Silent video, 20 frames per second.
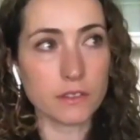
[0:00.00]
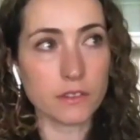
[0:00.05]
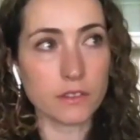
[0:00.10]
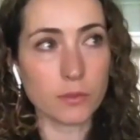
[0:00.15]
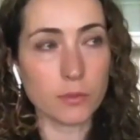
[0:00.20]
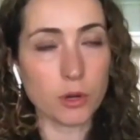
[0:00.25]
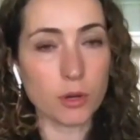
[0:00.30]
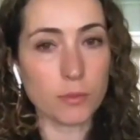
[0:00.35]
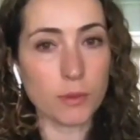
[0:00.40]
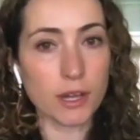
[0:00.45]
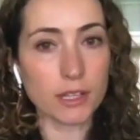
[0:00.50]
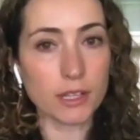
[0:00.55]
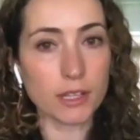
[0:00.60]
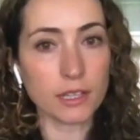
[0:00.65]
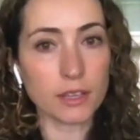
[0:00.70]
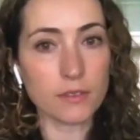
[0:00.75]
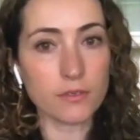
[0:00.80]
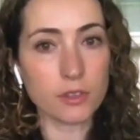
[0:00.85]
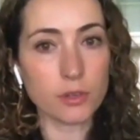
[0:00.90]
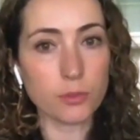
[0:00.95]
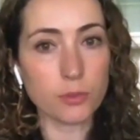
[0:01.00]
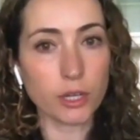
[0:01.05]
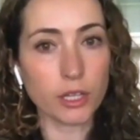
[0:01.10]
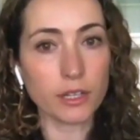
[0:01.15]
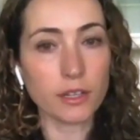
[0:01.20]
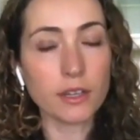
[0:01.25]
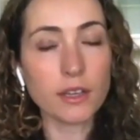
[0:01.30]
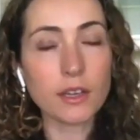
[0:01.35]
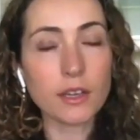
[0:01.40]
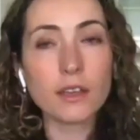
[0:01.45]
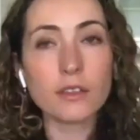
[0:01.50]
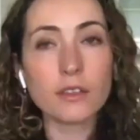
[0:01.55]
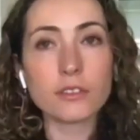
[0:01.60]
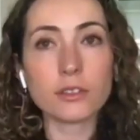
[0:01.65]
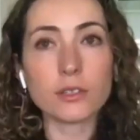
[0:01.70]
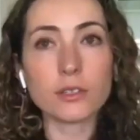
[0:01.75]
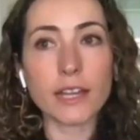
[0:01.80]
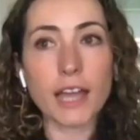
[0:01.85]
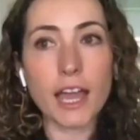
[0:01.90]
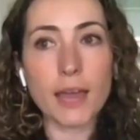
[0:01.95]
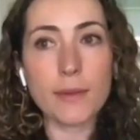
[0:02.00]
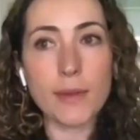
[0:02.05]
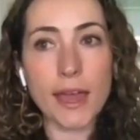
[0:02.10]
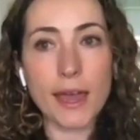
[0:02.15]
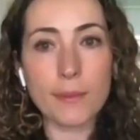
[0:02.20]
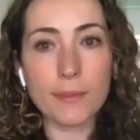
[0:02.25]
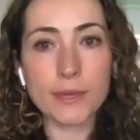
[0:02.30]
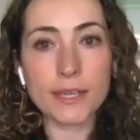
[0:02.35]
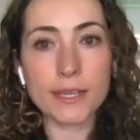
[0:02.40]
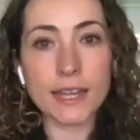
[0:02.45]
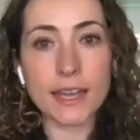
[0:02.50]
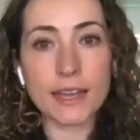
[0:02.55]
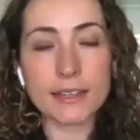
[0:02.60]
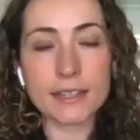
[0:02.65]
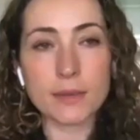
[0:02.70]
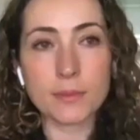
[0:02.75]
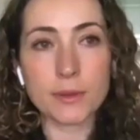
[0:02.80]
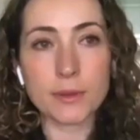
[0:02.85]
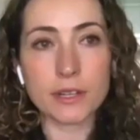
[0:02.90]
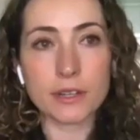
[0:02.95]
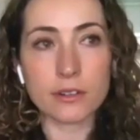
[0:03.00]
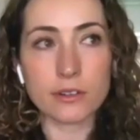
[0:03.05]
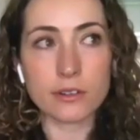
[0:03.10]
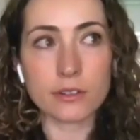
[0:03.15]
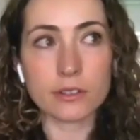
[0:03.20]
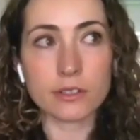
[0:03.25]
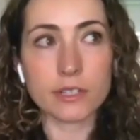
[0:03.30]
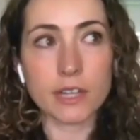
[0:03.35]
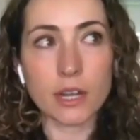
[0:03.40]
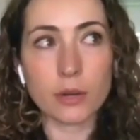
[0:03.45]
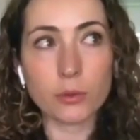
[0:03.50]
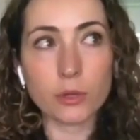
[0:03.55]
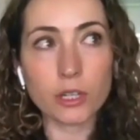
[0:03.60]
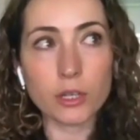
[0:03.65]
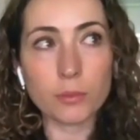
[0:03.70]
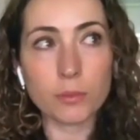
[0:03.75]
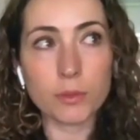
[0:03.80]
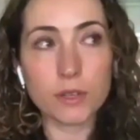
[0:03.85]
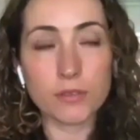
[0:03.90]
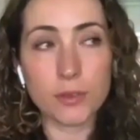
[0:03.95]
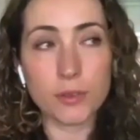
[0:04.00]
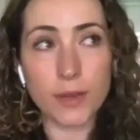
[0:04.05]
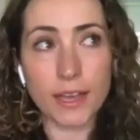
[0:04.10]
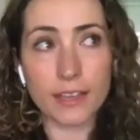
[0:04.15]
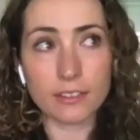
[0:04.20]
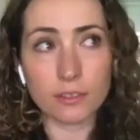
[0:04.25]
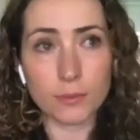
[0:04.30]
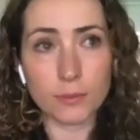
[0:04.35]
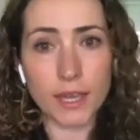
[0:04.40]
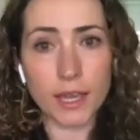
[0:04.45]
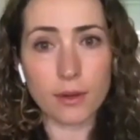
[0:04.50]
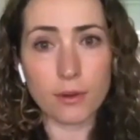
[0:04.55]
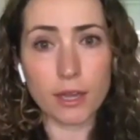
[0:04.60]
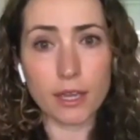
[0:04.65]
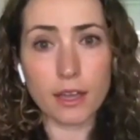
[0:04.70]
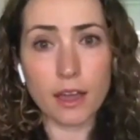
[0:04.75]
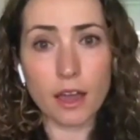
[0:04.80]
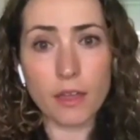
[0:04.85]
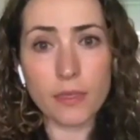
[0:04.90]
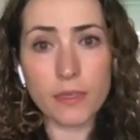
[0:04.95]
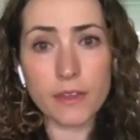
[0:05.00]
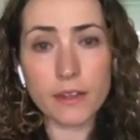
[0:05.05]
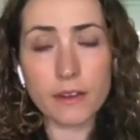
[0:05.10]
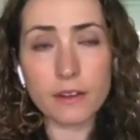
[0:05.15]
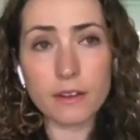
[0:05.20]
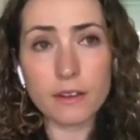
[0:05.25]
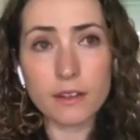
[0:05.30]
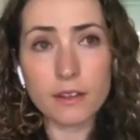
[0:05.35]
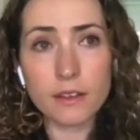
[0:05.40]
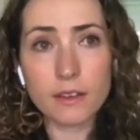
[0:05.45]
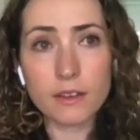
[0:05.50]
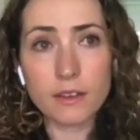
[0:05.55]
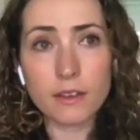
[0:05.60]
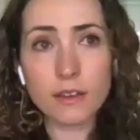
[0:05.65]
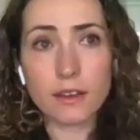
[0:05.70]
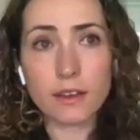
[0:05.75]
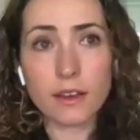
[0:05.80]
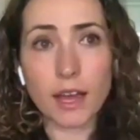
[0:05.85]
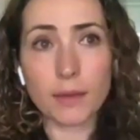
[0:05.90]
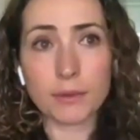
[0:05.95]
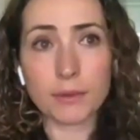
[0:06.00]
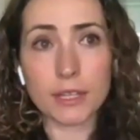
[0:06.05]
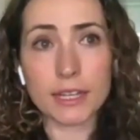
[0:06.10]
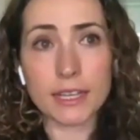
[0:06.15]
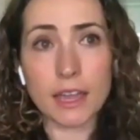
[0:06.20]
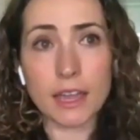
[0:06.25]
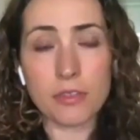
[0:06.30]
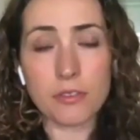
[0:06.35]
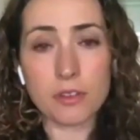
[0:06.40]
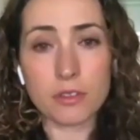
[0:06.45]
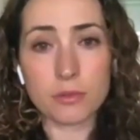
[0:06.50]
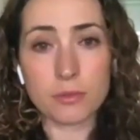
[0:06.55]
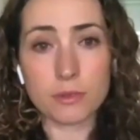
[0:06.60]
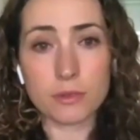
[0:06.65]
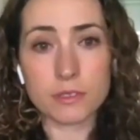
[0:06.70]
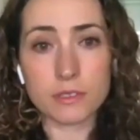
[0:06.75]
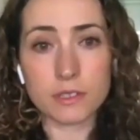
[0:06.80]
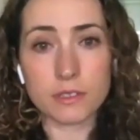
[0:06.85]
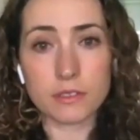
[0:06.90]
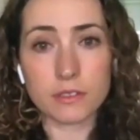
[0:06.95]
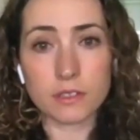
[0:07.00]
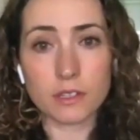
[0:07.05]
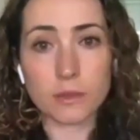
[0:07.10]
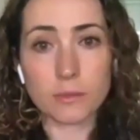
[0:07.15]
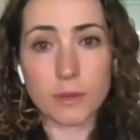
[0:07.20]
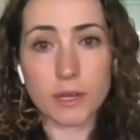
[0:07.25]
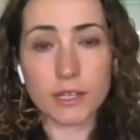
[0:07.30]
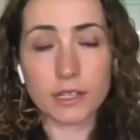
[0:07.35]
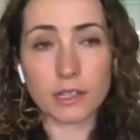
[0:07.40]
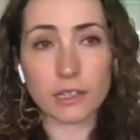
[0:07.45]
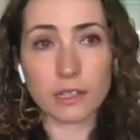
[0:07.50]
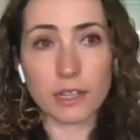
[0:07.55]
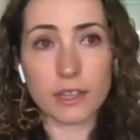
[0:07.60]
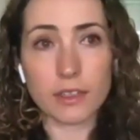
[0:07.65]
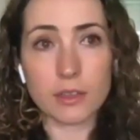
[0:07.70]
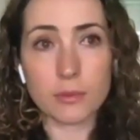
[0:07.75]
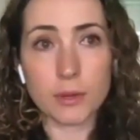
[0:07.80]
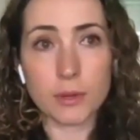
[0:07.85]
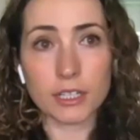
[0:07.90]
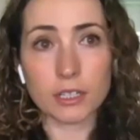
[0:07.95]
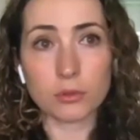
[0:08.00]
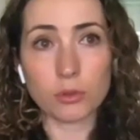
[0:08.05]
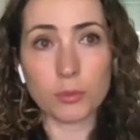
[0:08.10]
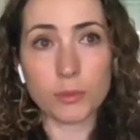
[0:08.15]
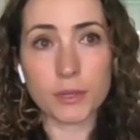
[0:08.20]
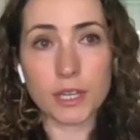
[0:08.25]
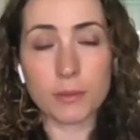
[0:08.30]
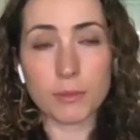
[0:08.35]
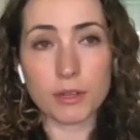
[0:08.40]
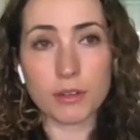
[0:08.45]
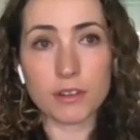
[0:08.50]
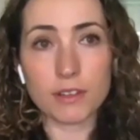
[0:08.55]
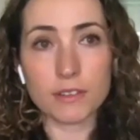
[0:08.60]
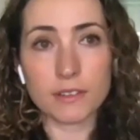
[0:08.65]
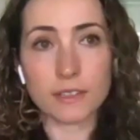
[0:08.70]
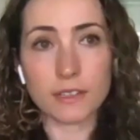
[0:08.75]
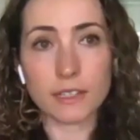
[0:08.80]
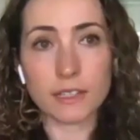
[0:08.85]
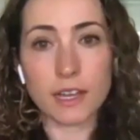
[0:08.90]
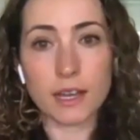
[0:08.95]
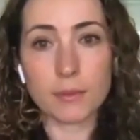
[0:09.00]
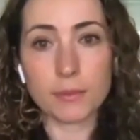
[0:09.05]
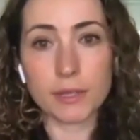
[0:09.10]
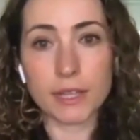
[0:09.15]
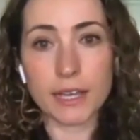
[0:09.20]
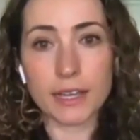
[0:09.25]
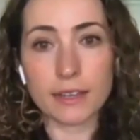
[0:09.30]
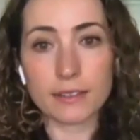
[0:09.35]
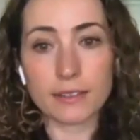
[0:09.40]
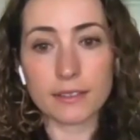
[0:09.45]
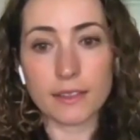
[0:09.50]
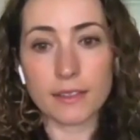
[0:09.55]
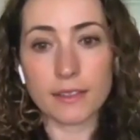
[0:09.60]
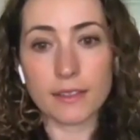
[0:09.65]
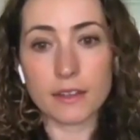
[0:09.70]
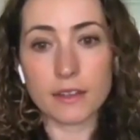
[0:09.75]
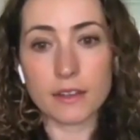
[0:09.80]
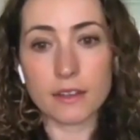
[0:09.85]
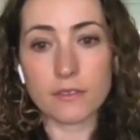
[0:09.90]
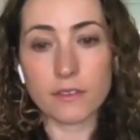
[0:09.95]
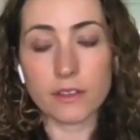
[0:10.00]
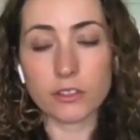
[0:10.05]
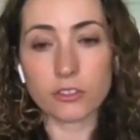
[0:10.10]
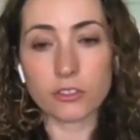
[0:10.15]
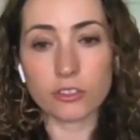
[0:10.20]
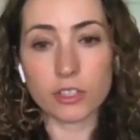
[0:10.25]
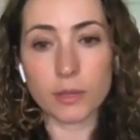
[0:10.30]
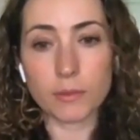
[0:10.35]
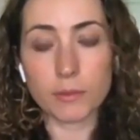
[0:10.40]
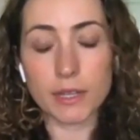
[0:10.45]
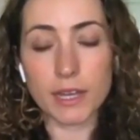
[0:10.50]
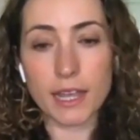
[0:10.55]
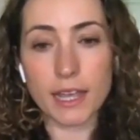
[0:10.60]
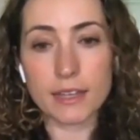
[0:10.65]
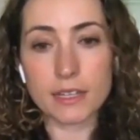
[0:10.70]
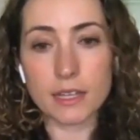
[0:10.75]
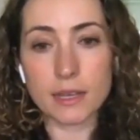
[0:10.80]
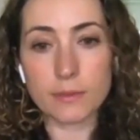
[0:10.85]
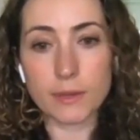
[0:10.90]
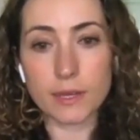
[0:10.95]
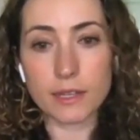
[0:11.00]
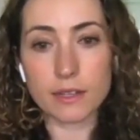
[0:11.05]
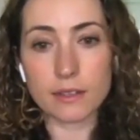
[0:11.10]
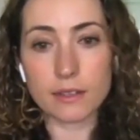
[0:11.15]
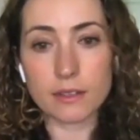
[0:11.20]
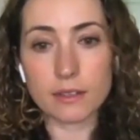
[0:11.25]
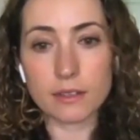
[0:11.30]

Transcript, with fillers: there's a more modeling viewpoint so like i'm happy to end up at a neural network but if you ask me how i got there I'm going to get there through a statistical model, and the model will become increasingly complex, and then eventually I'm going to end up at,